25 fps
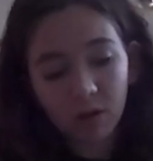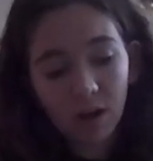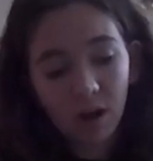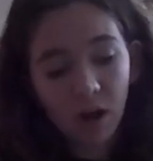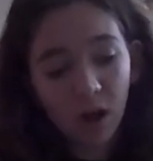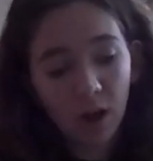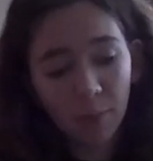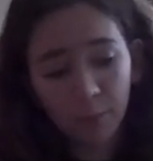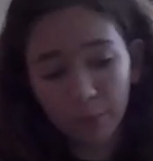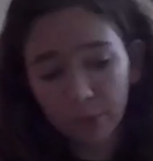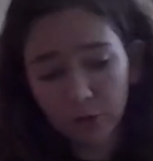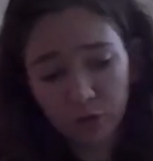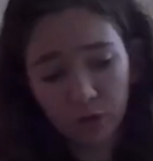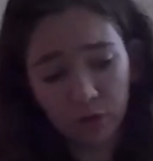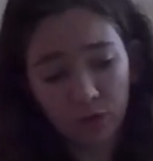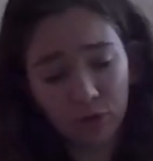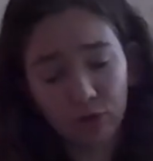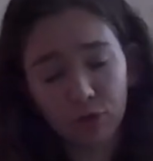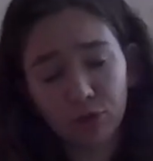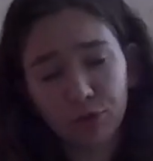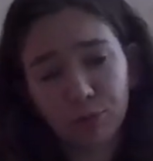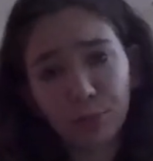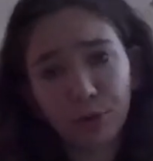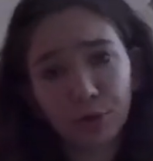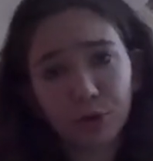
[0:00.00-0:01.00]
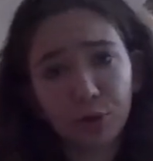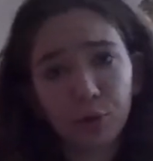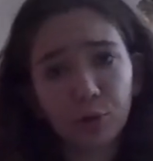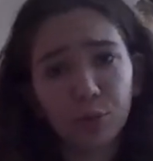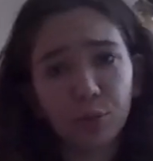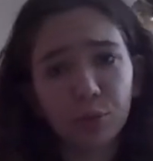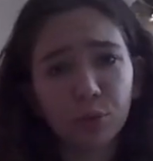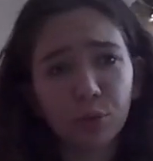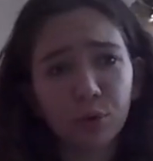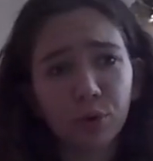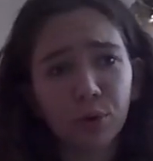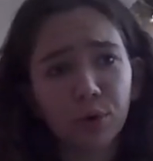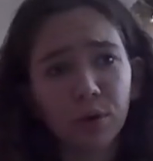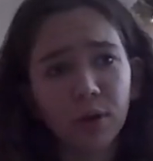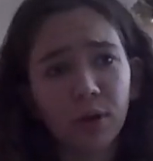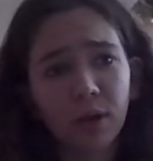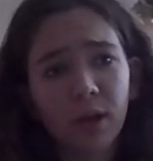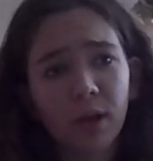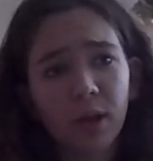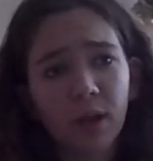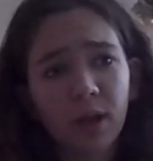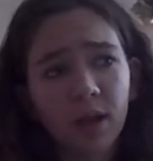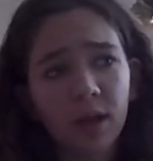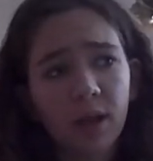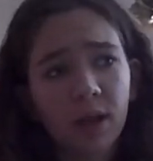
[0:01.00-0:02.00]
um, which is super cool
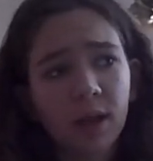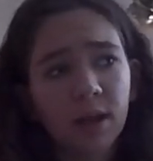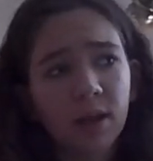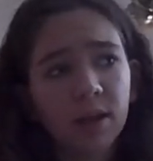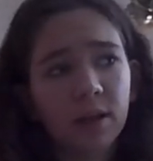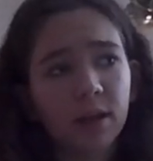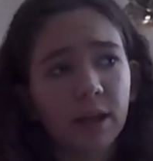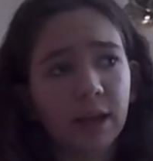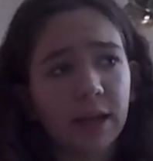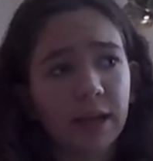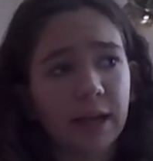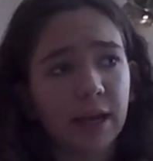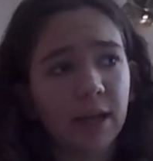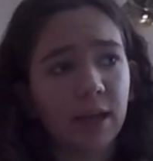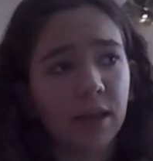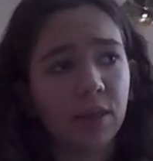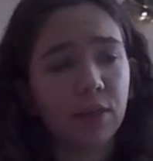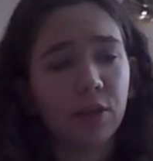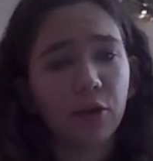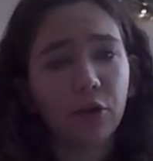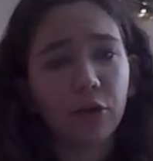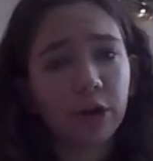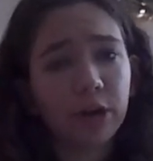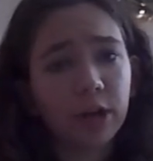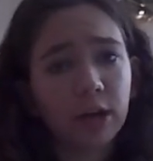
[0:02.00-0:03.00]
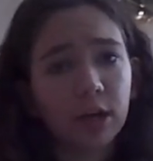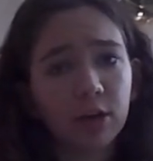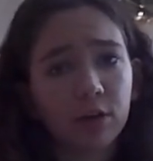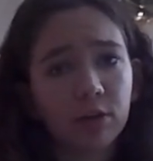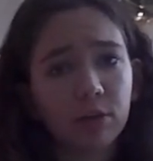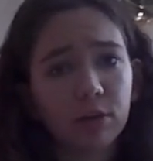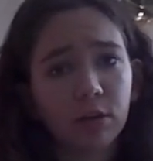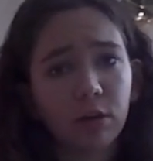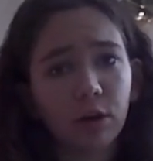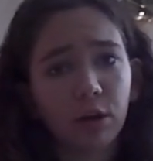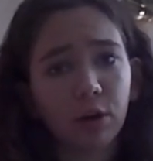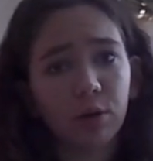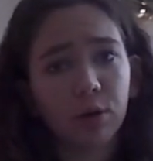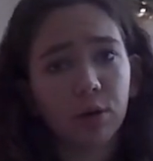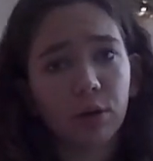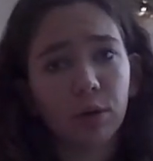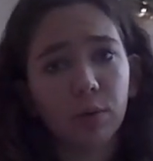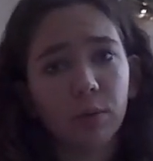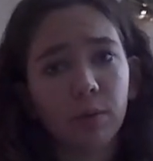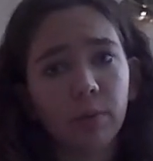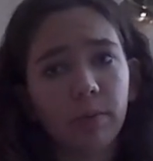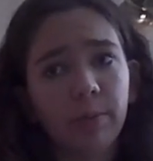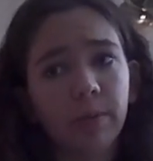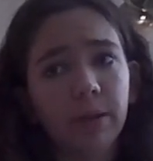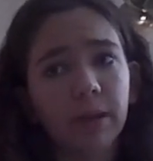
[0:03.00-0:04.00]
like 30 years ago you
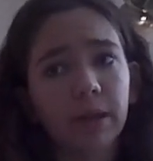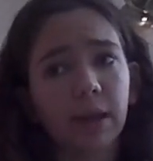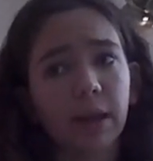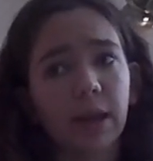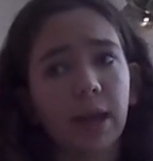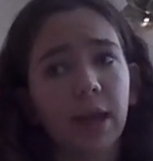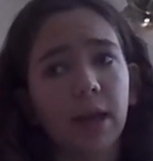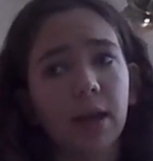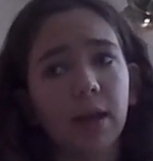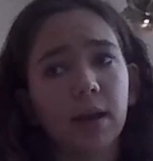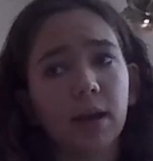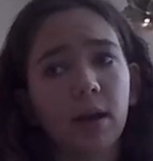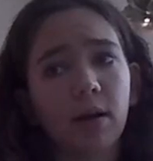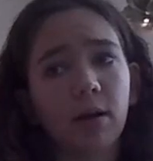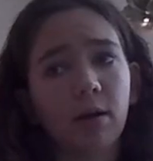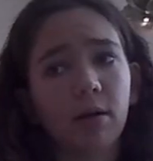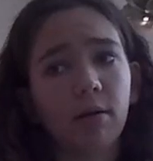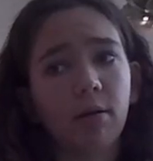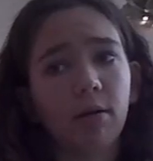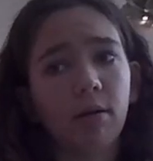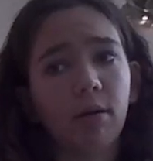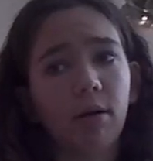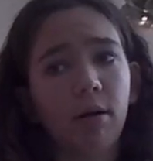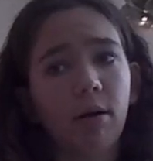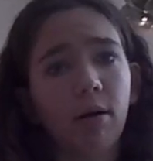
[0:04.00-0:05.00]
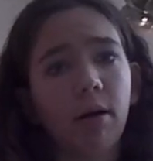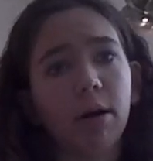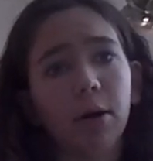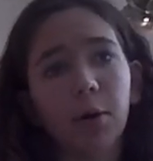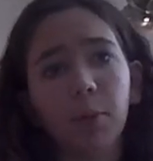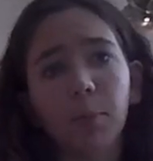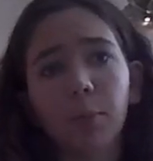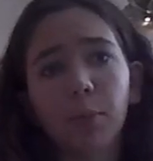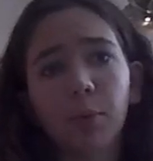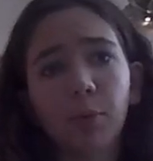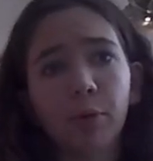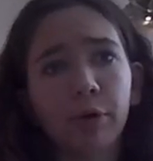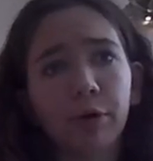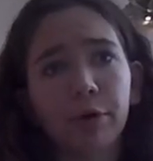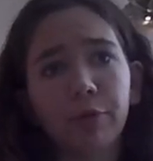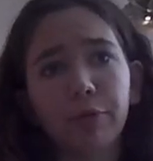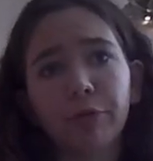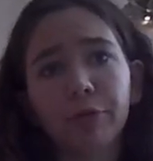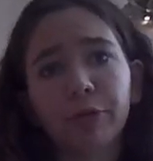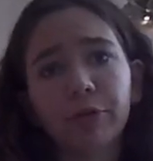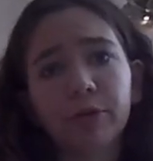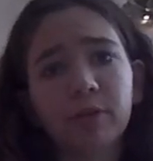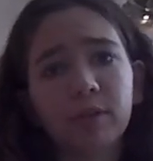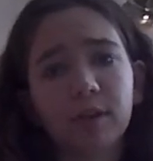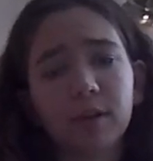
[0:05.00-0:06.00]
would be like on a board
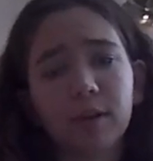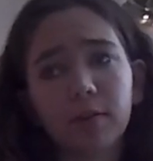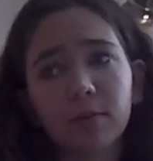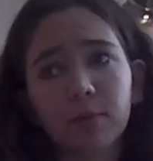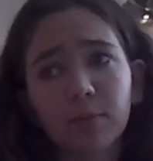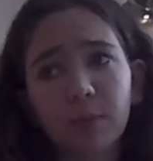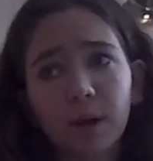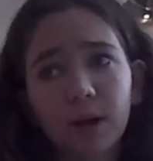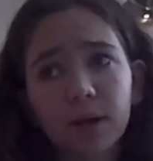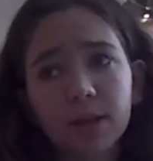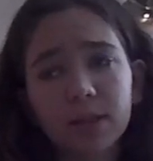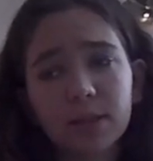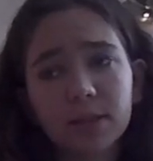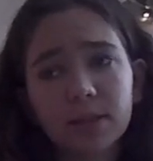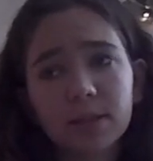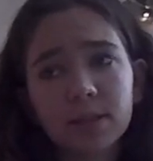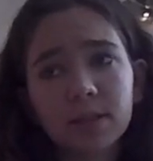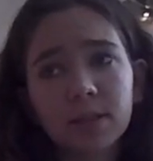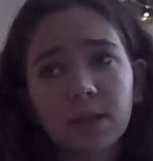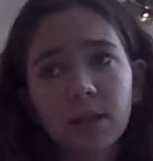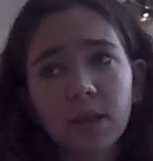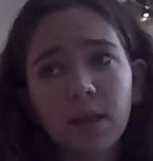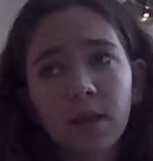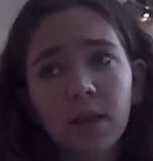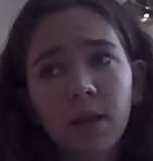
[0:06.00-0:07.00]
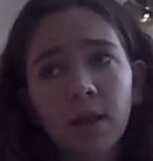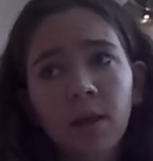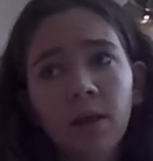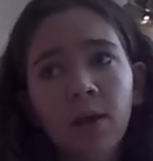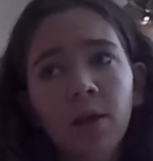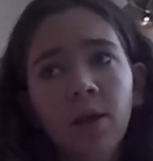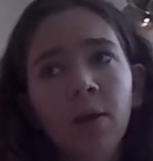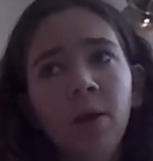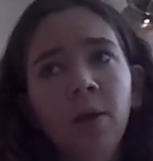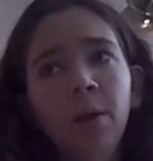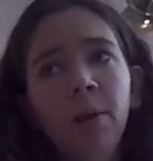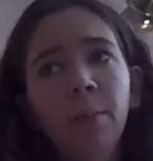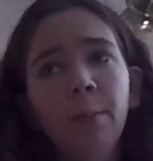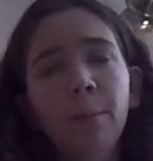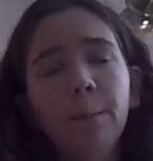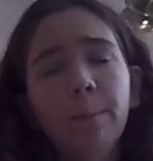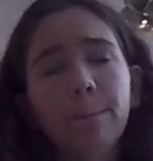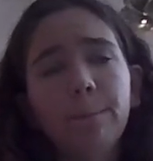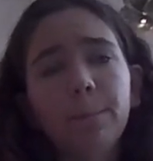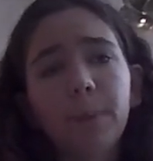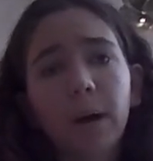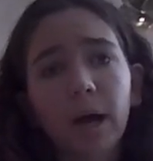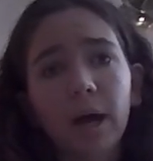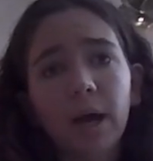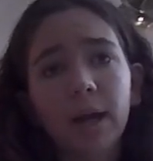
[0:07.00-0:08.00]
for six months
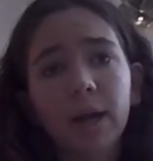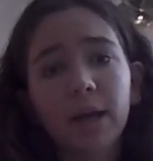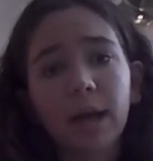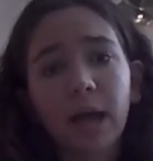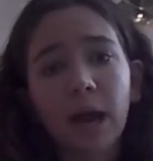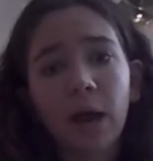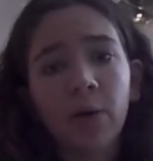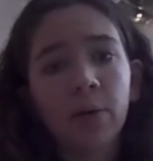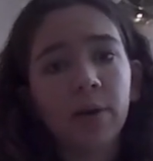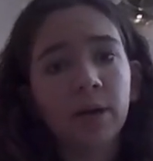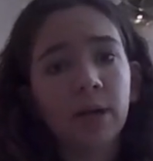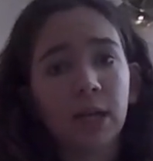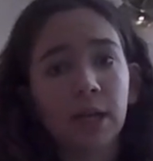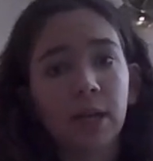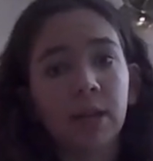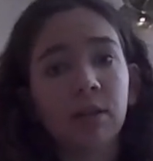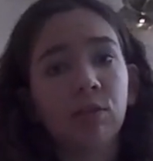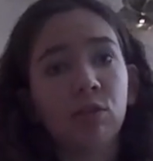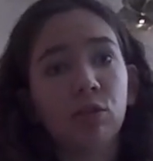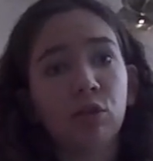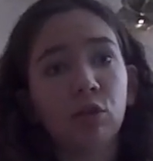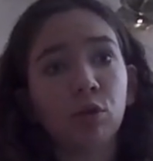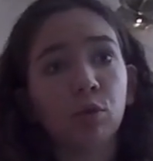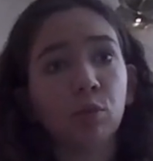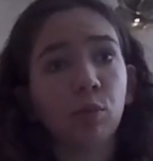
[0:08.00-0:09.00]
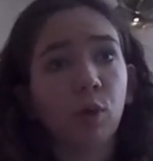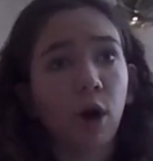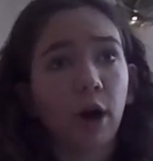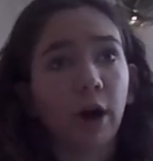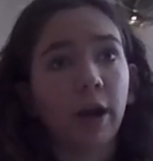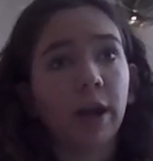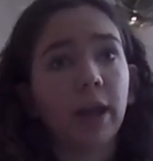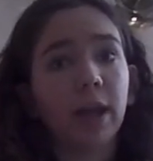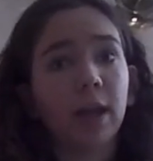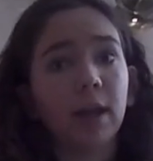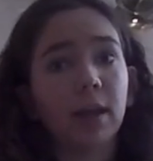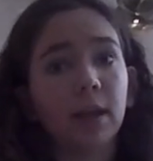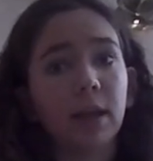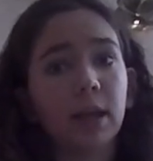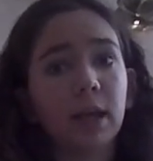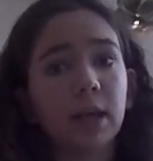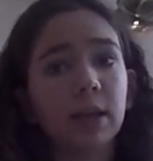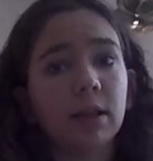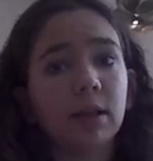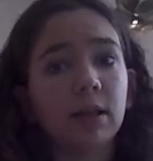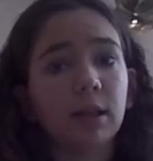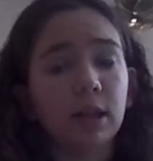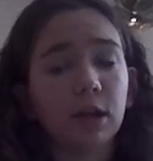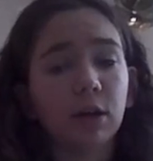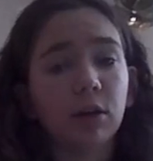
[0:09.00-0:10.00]
but nowadays you're walking like
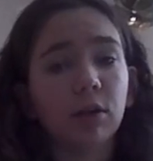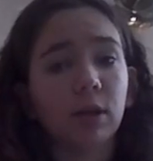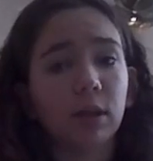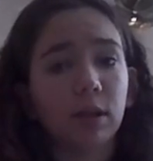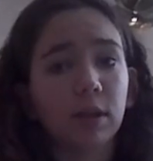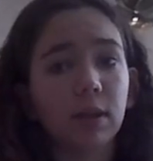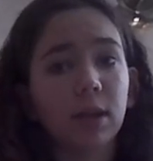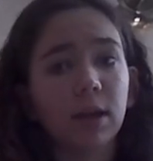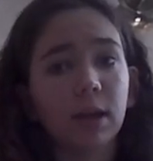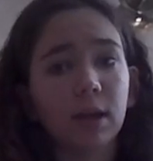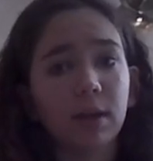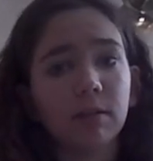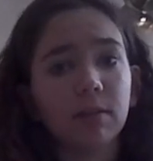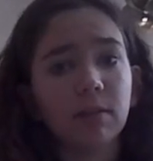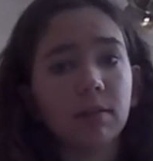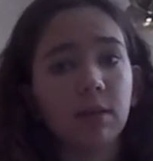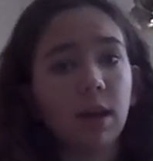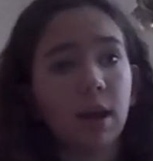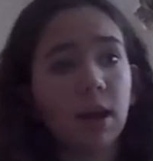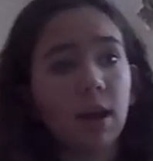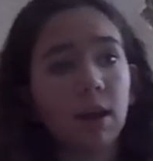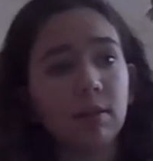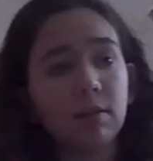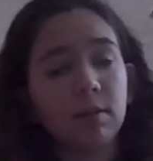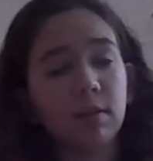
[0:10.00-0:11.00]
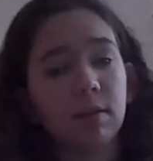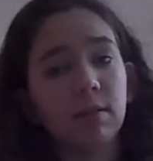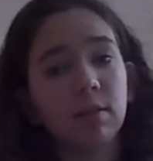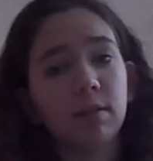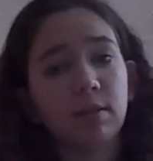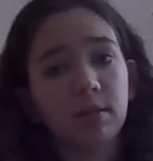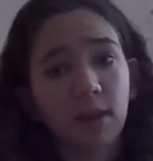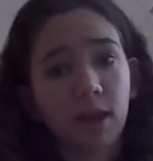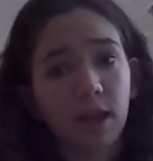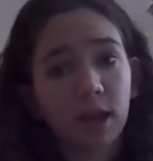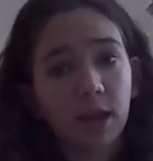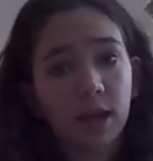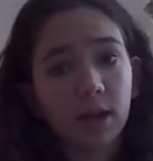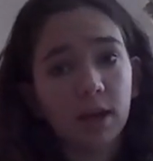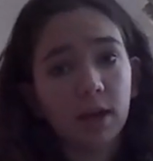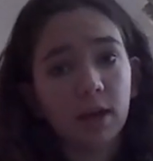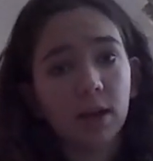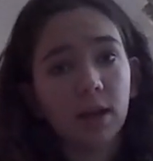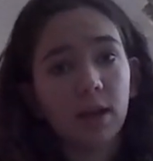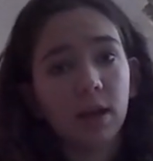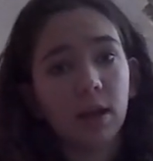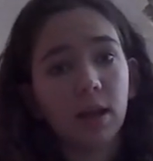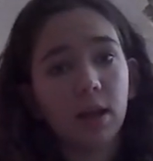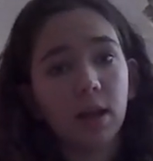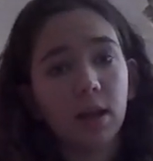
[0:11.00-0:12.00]
literally the next day it's insane
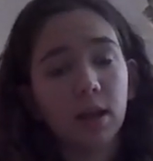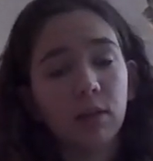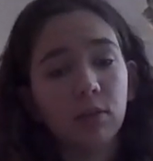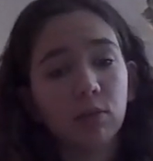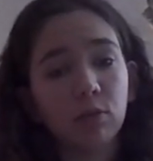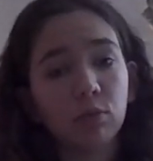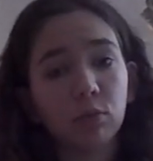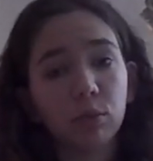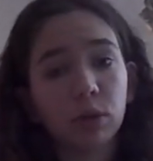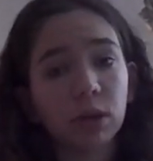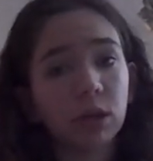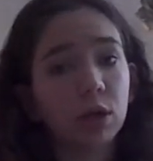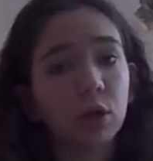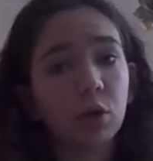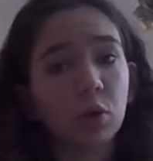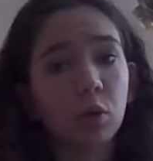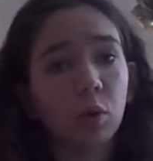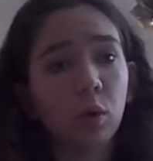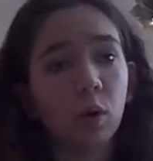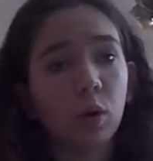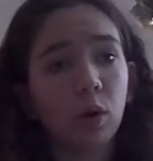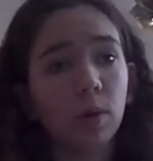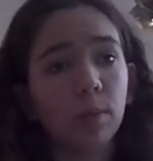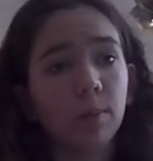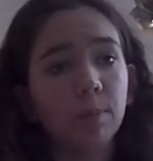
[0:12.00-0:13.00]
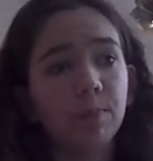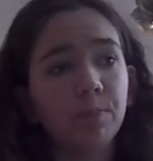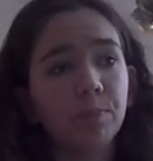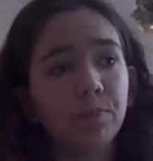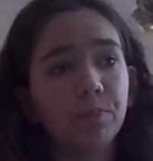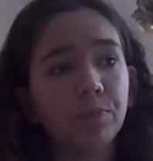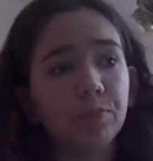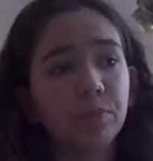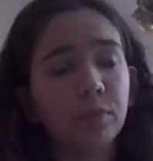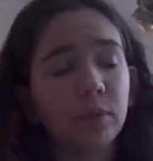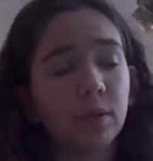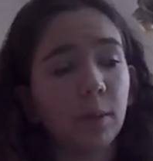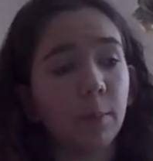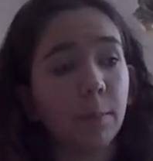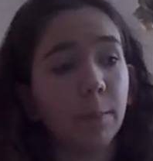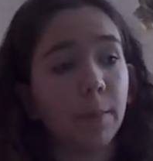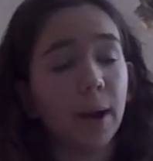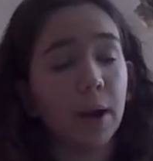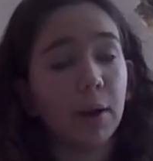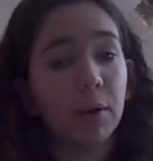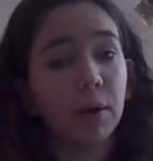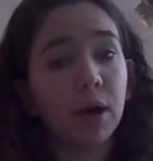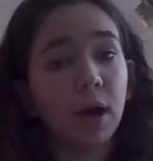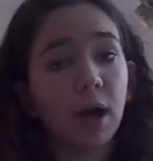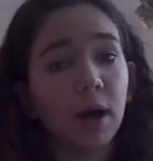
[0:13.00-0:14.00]
it's really cool
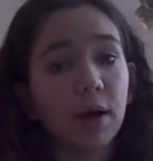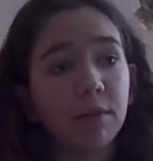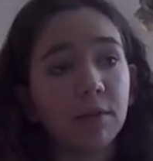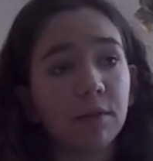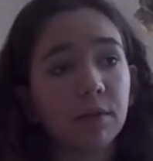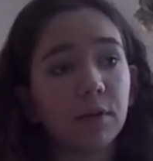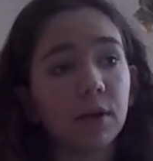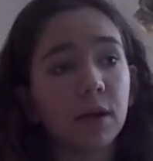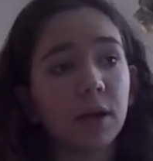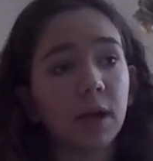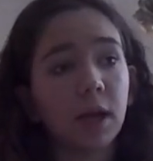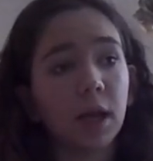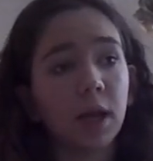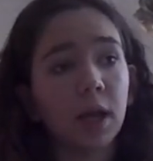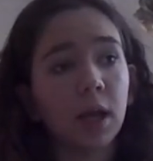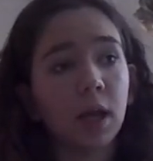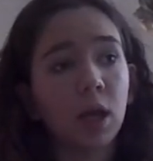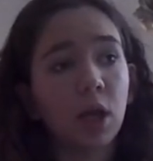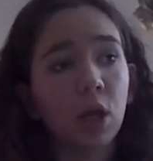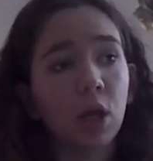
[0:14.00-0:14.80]
my recovery